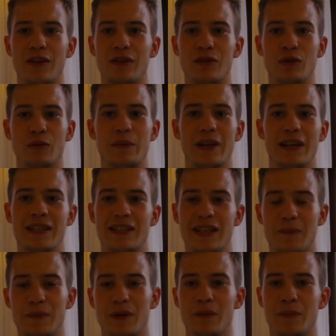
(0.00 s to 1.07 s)
You'll be
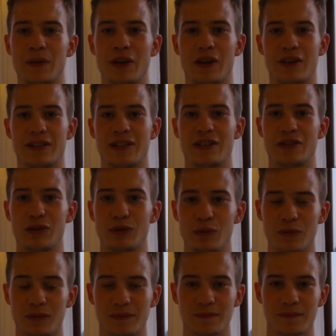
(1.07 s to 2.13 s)
accepted because it's
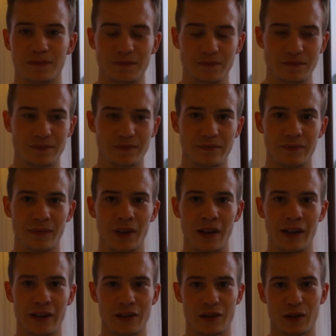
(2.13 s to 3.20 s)
you.
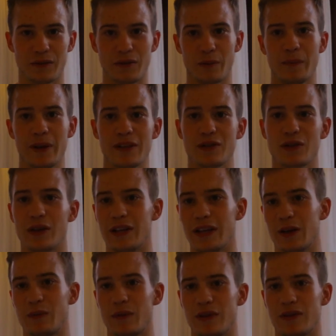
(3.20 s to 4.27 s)
And so if you're meant to
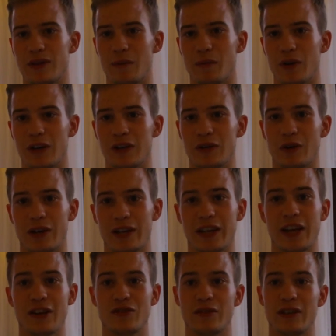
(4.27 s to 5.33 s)
connect with someone and you're
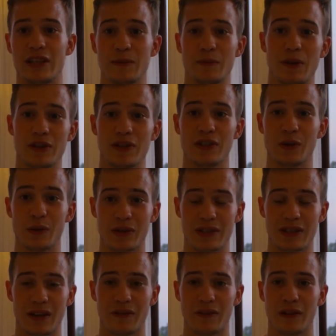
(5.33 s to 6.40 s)
actually expressing
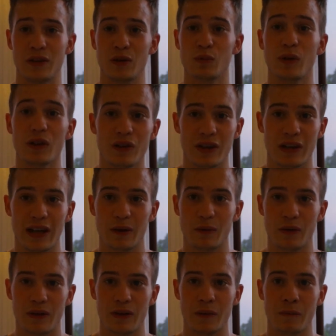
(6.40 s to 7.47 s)
yourself, then you will connect
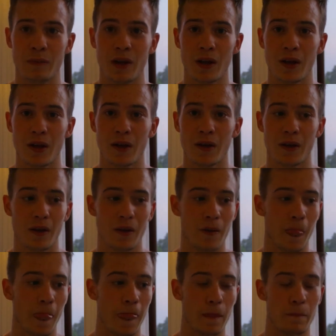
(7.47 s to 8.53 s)
with them.
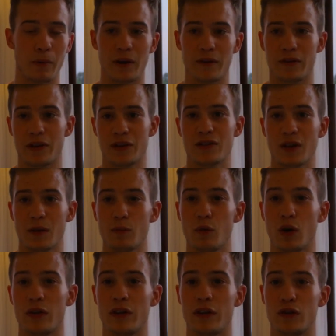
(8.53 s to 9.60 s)
But if there's
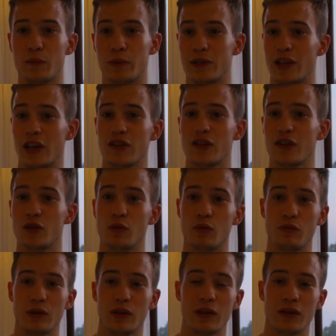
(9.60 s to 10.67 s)
someone that you potentially
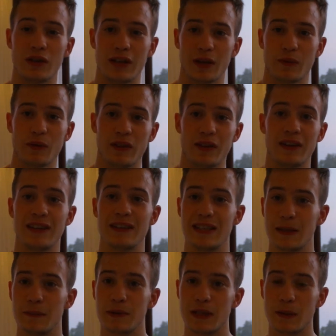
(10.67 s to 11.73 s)
could really connect with in a
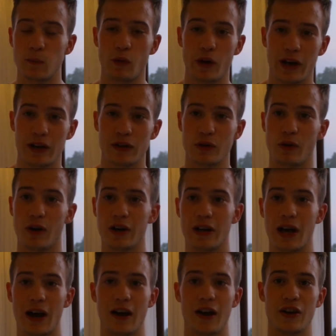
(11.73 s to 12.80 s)
deep, deep way, and you aren't
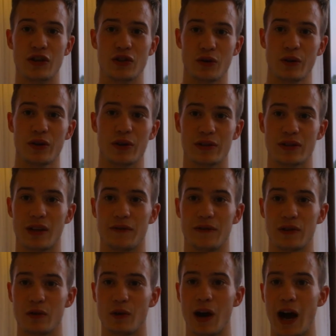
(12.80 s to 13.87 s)
showing yourself
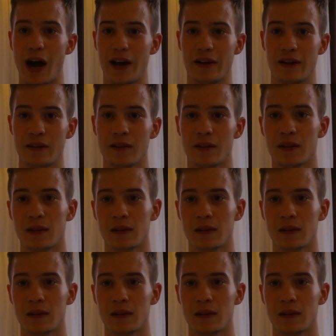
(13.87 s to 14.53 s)
and you're hiding,